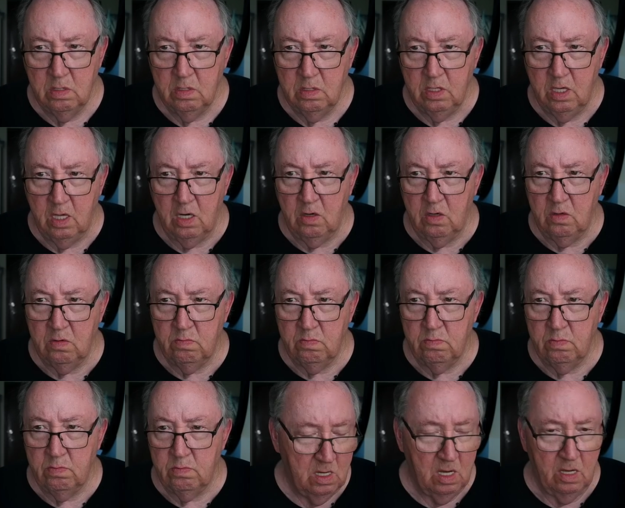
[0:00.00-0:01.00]
You know,
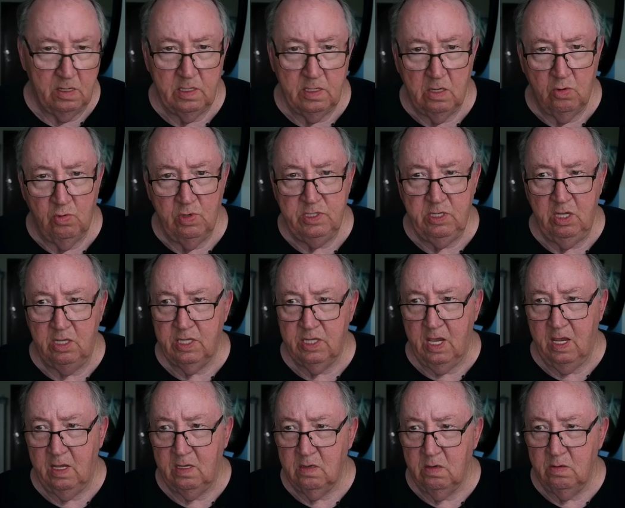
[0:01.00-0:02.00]
I don't know what you
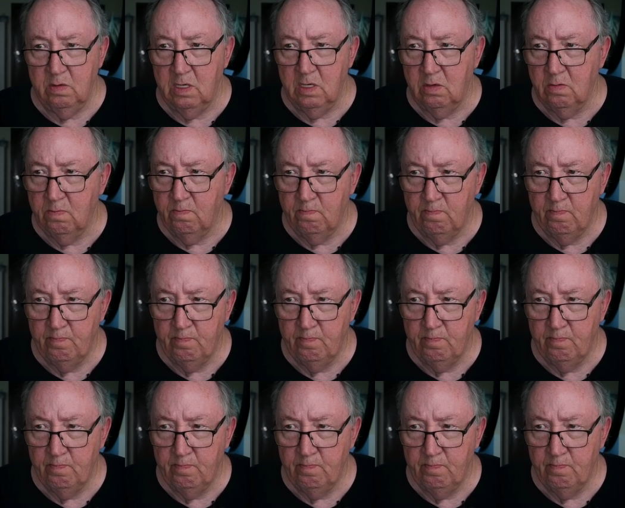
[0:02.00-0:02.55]
think. You know,